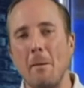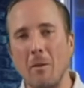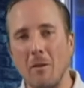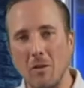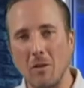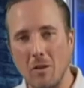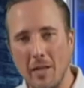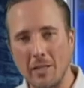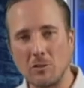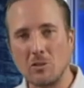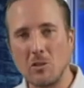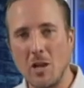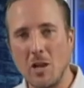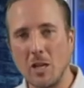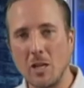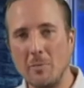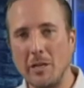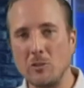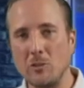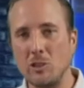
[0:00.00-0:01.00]
Let's talk
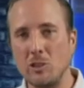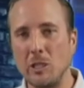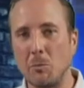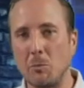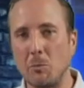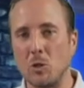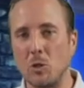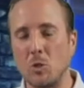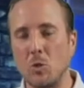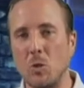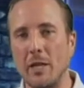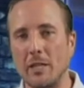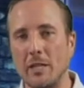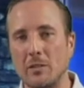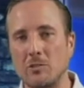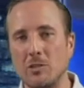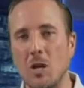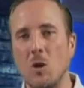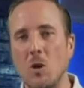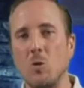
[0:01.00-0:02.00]
about Jeep real quick.
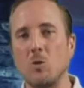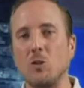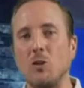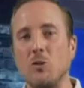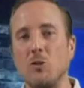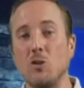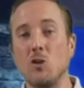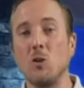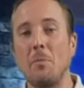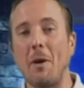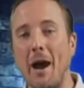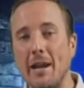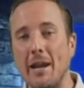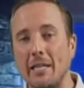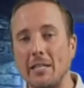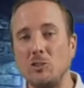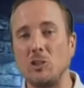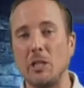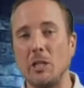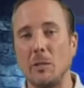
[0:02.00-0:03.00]
So your new
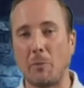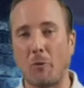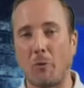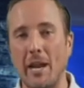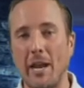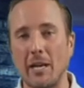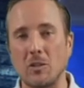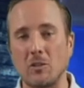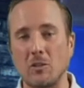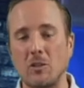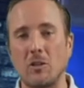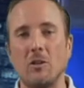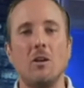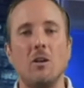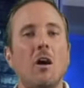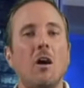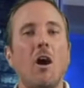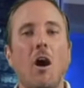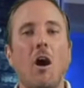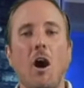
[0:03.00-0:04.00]
body Jeep Wrangler,
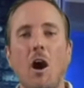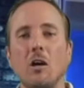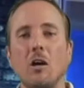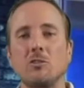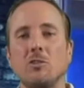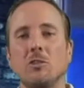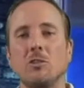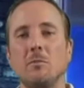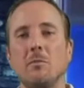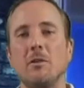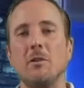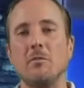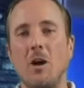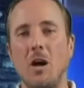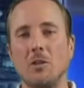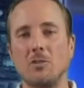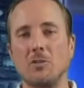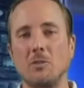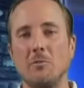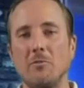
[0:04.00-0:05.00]

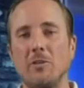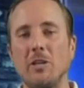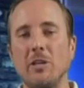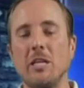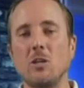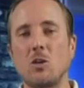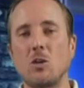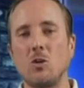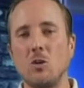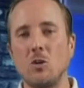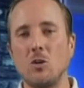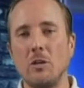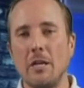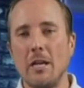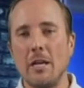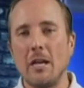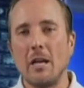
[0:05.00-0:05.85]
awesome vehicle.